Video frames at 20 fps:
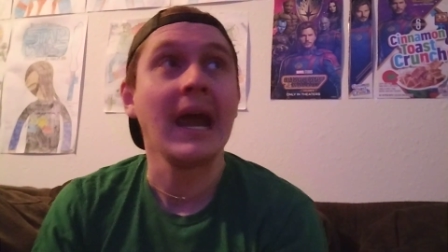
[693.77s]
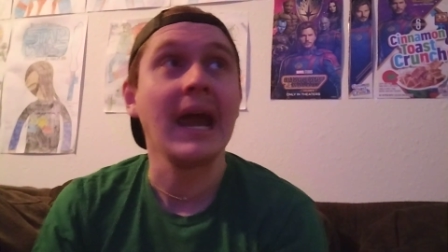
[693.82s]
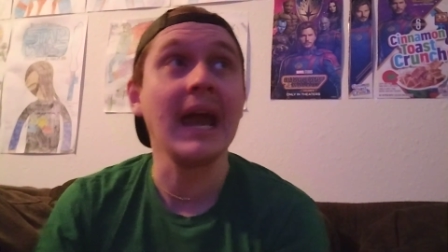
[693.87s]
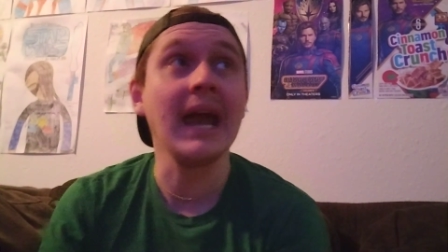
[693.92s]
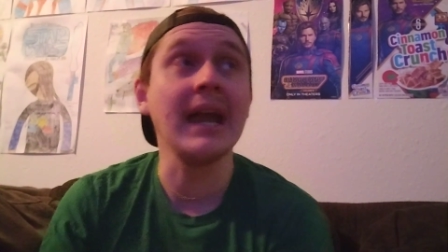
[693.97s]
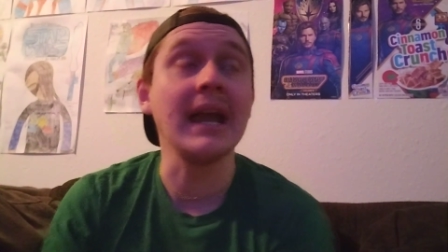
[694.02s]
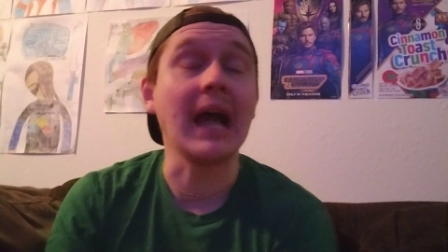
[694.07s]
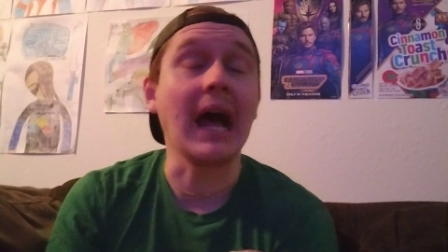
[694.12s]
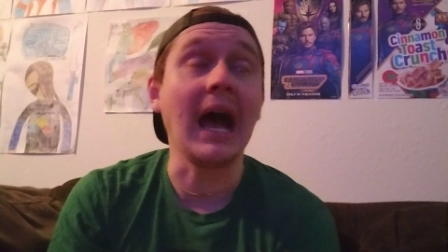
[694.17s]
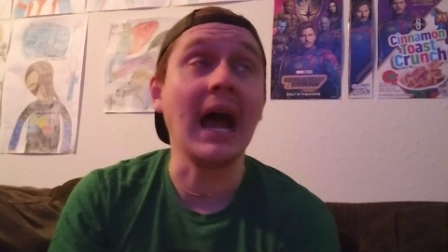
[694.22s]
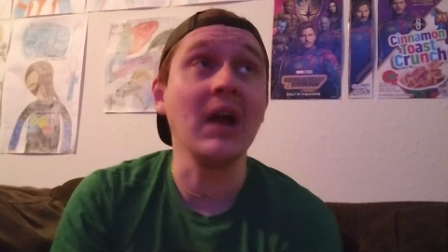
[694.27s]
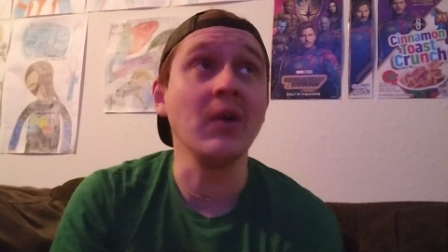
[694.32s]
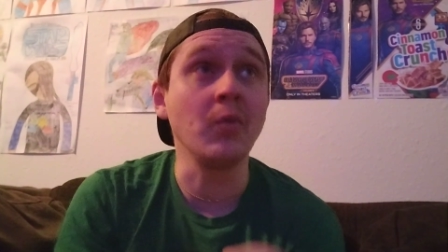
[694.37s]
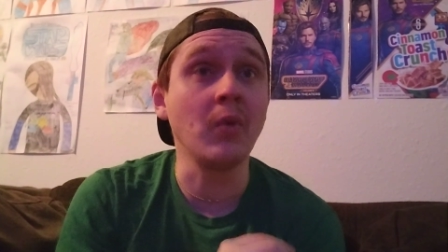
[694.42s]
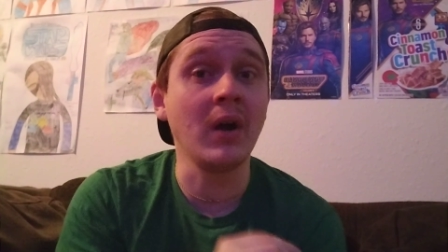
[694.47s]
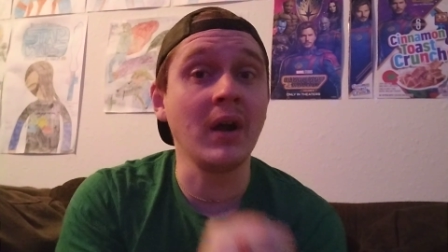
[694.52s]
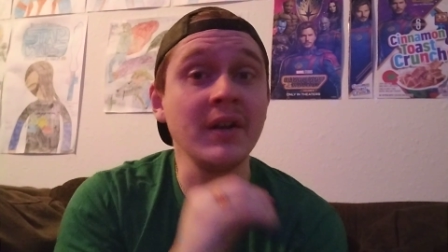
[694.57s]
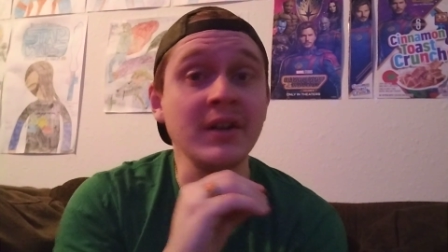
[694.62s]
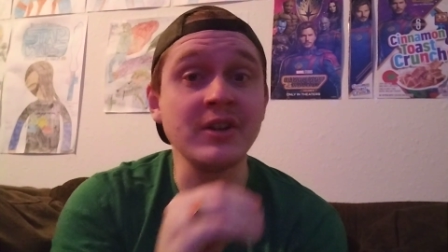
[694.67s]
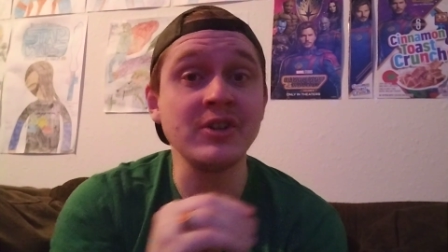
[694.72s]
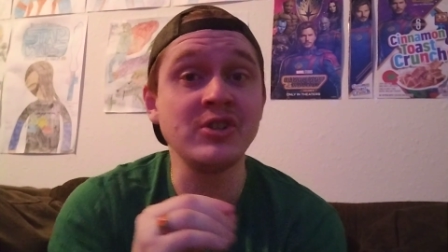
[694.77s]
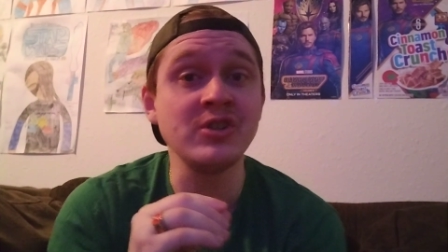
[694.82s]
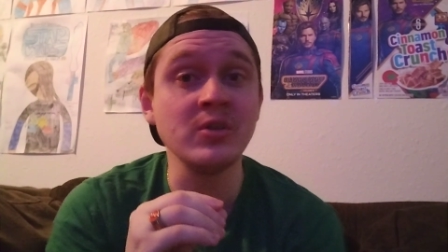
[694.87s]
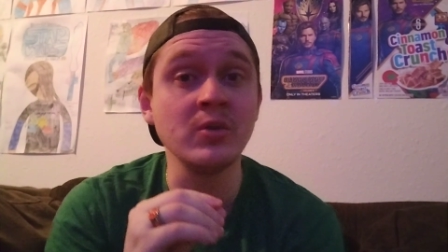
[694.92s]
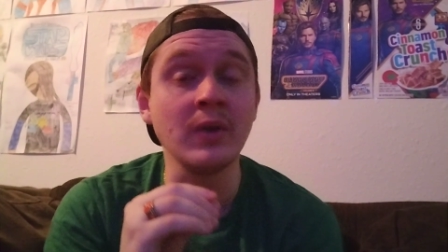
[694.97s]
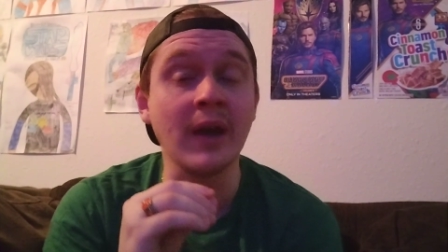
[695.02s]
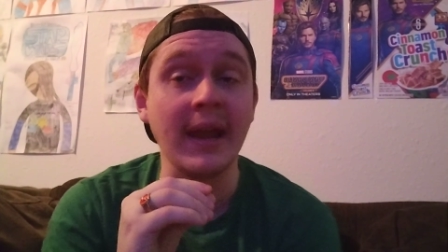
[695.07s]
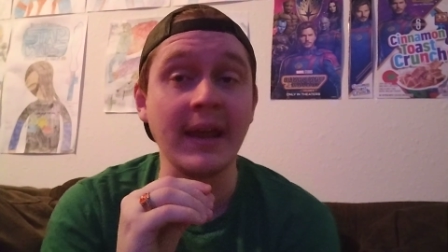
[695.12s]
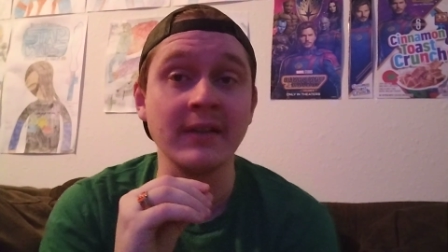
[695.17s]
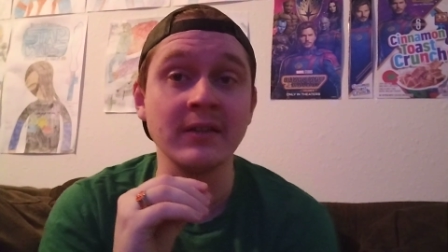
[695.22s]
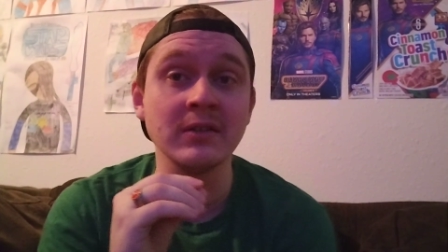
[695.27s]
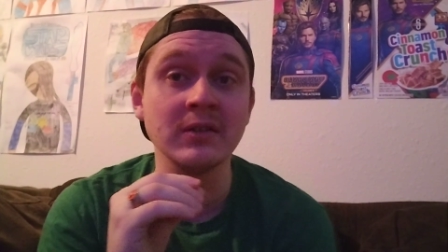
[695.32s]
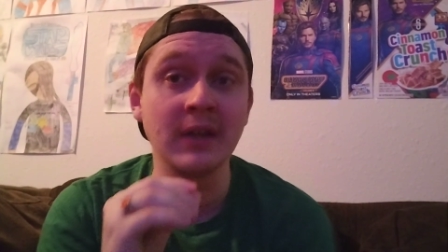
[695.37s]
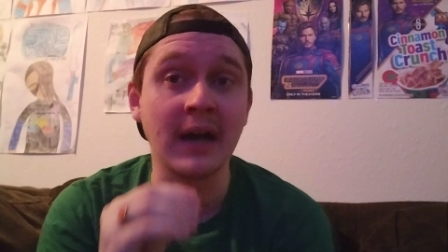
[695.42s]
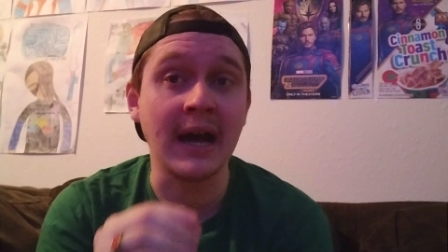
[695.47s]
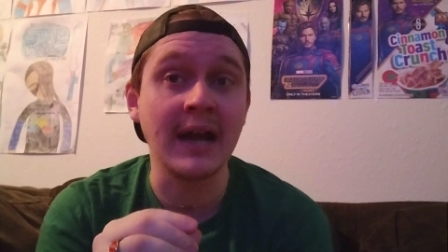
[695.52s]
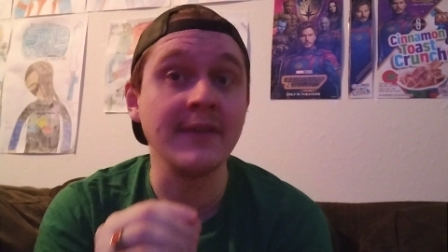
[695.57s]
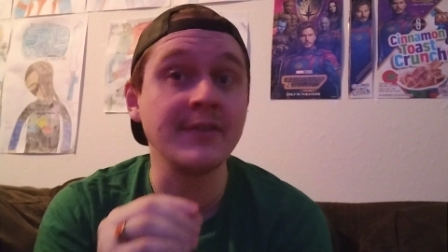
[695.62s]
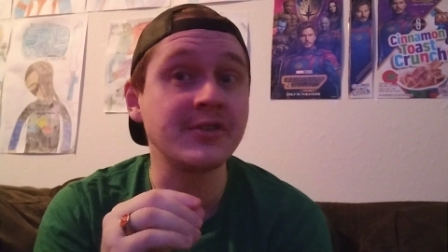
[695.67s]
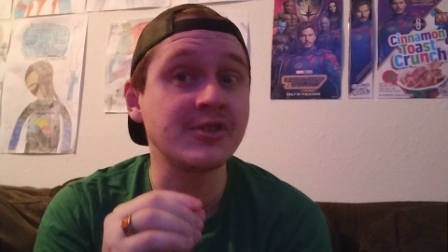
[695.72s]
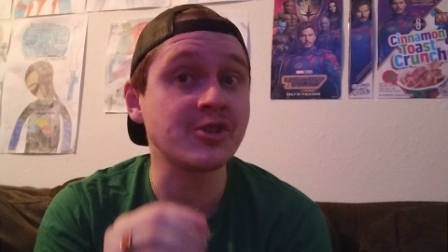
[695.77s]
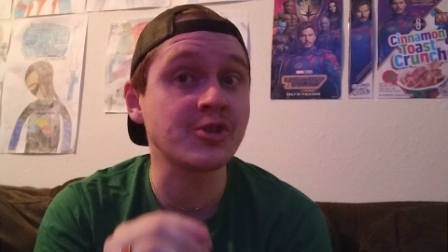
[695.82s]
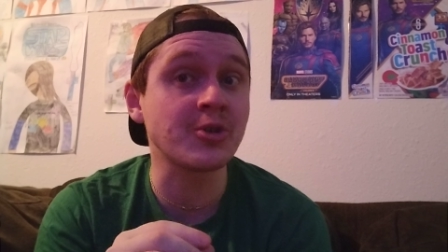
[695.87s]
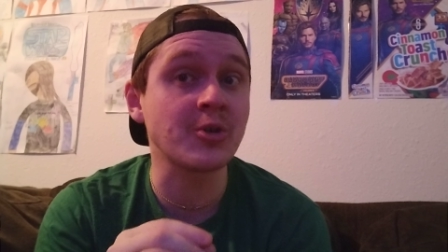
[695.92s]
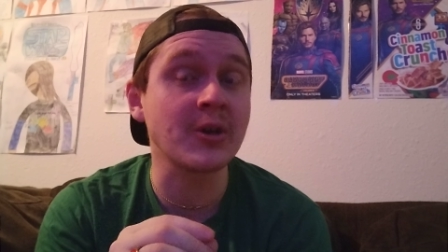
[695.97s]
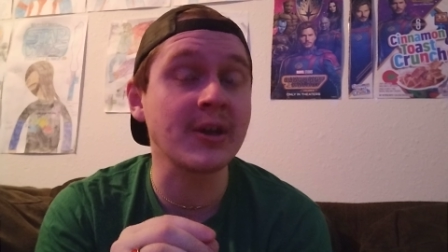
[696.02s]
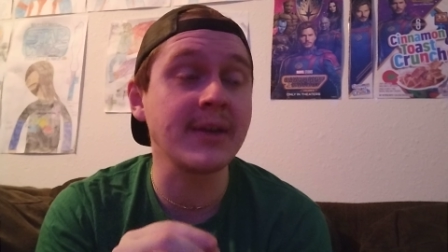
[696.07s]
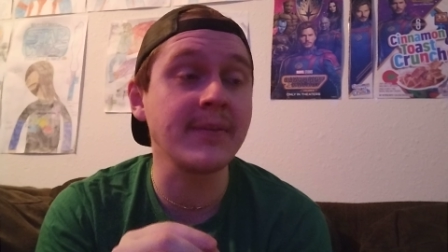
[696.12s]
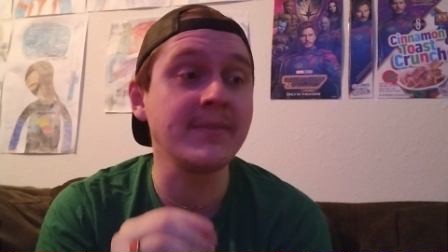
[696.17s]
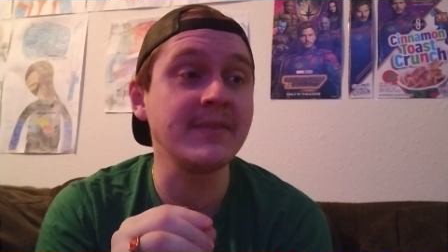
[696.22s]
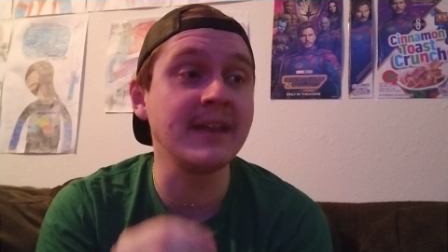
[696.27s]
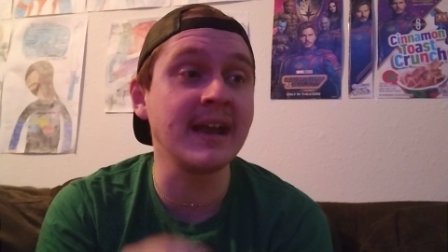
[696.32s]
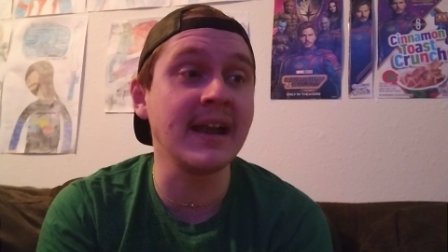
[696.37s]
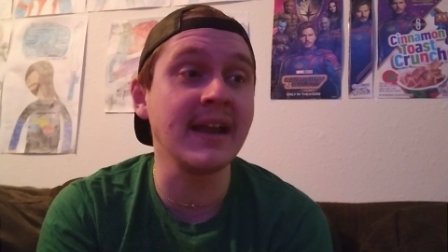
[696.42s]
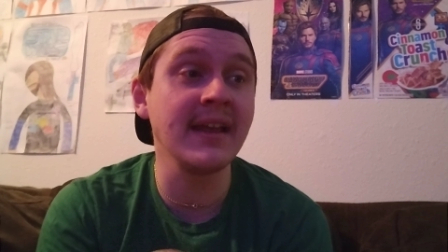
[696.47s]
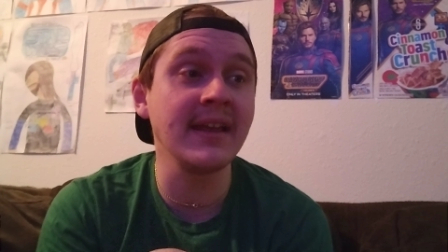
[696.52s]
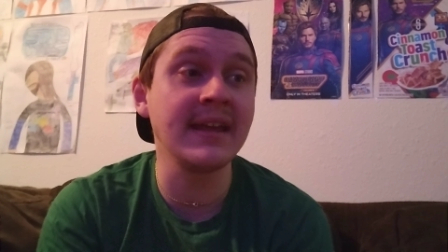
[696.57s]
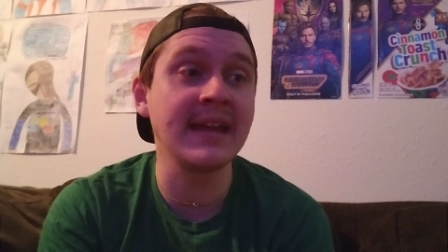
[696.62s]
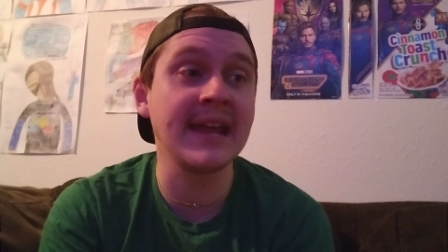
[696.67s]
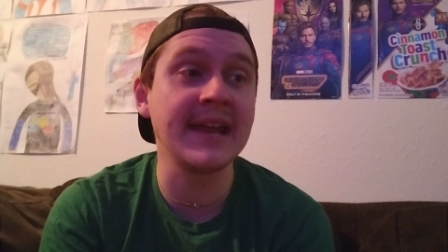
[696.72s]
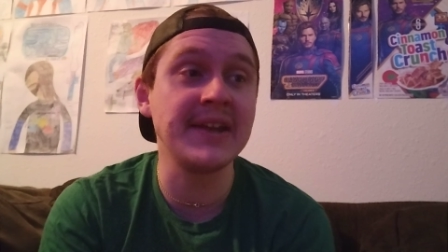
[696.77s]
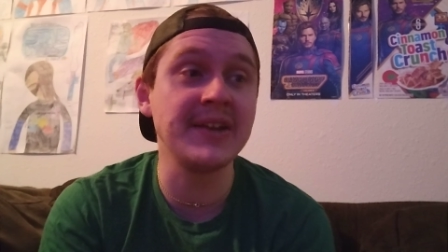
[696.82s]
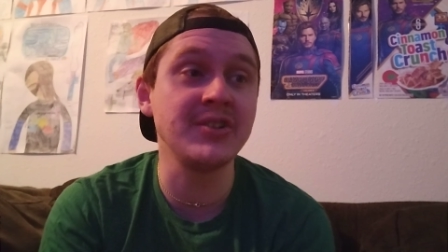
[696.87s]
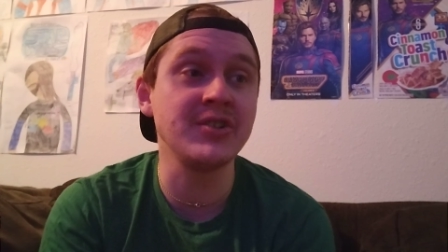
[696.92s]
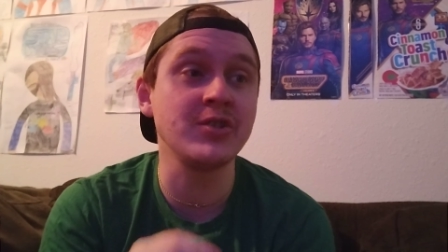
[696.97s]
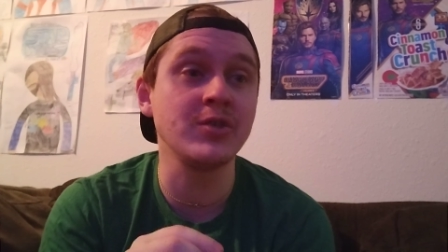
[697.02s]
And I want to do a live stream dedicated